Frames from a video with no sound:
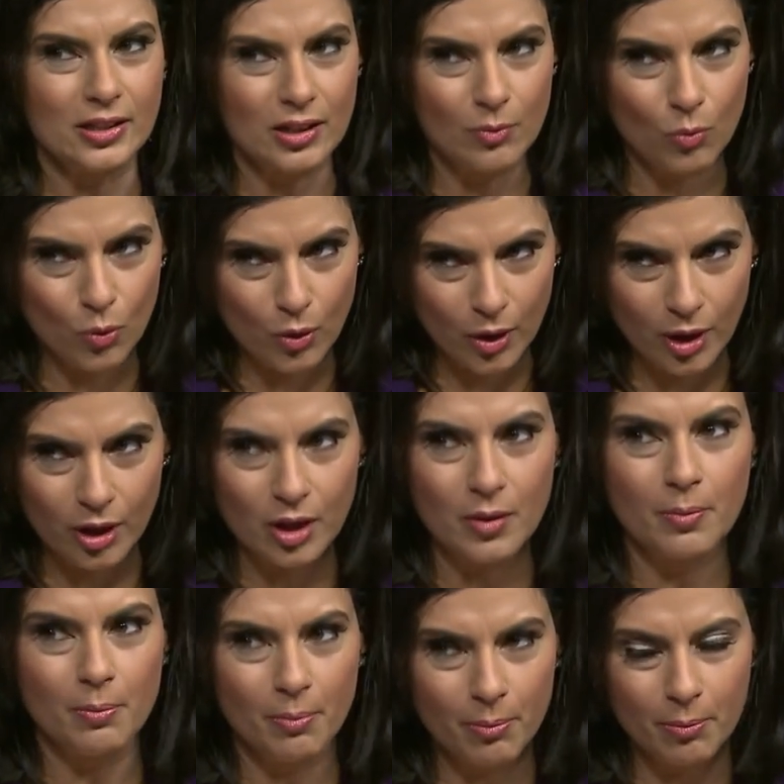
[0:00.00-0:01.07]
the more
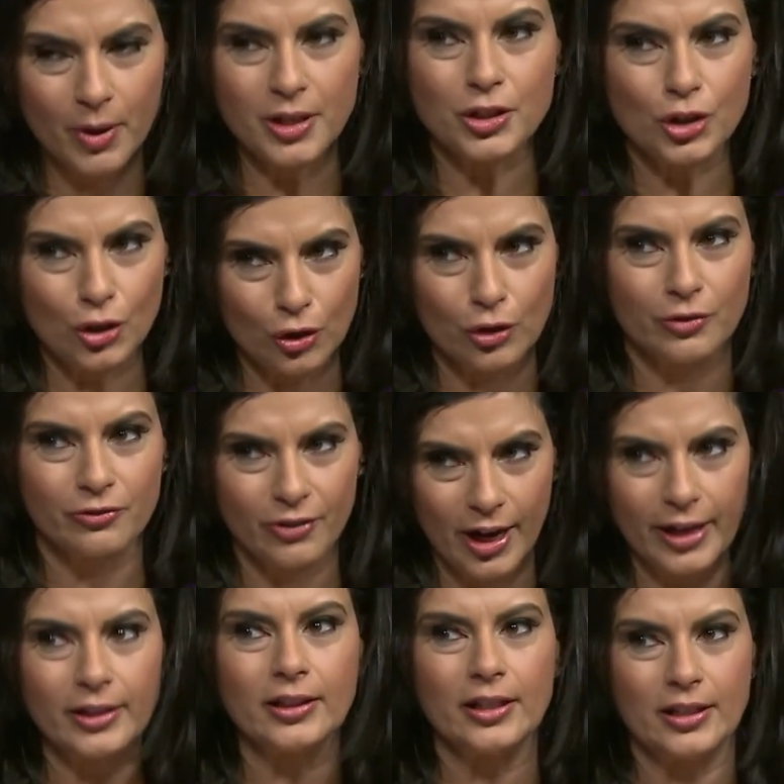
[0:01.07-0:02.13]
muscular,
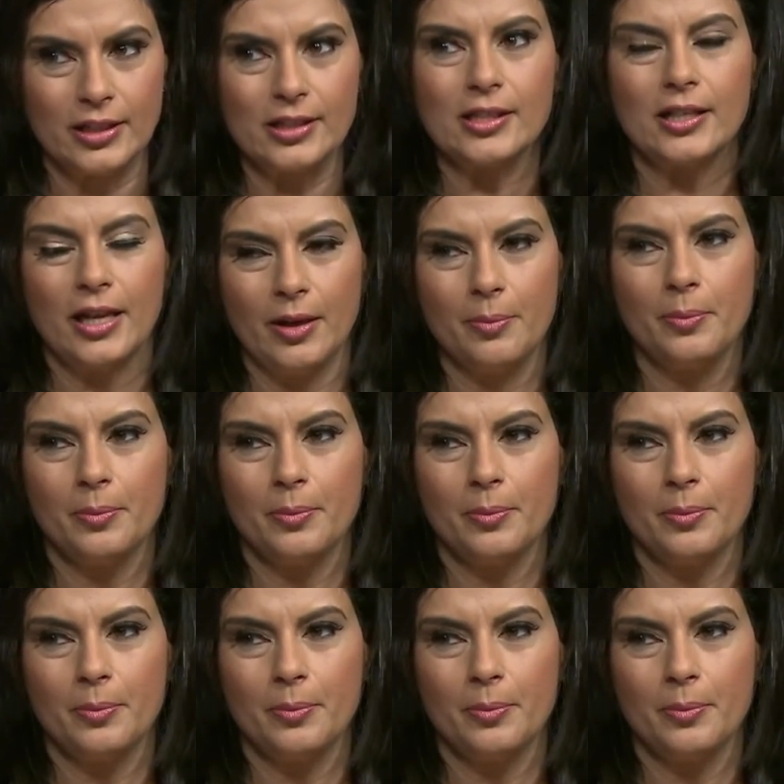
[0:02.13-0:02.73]
violent Islam.